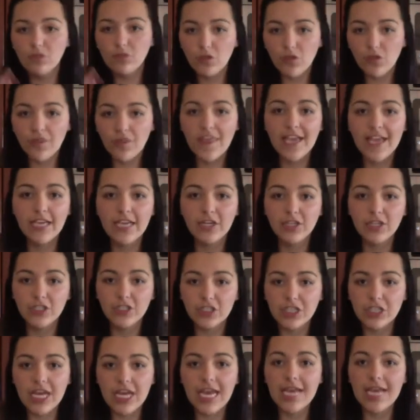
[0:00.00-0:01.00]
thicker
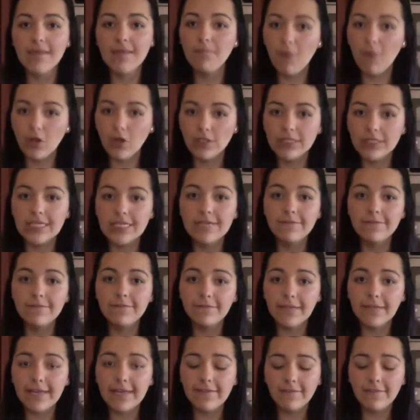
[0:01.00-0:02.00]
shake, malty
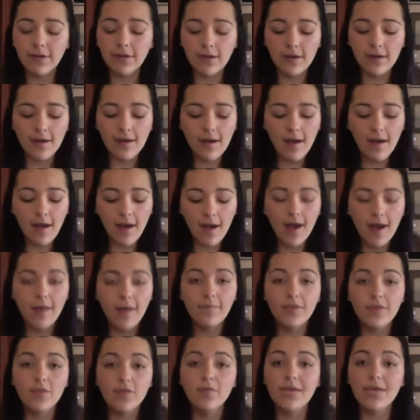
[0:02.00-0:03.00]
flavor,
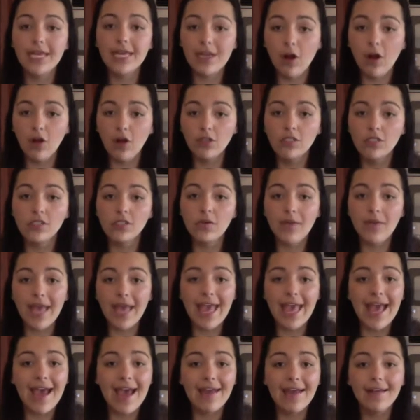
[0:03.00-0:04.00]
you can also
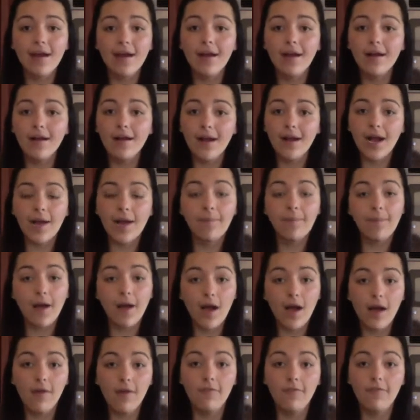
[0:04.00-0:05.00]
add a cup
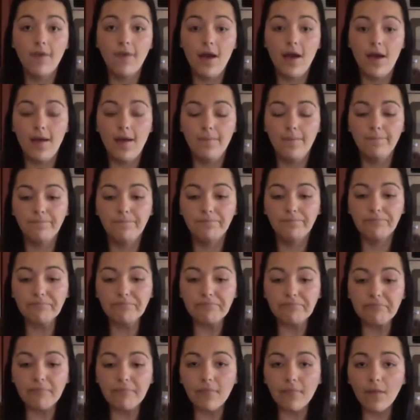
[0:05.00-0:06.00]
of
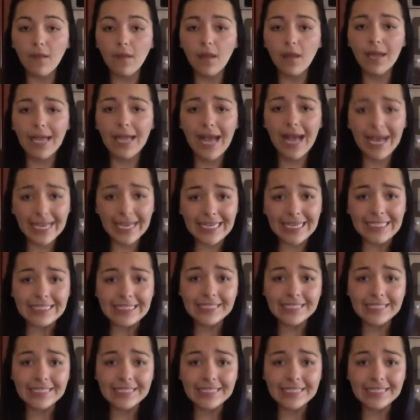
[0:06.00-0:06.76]
ice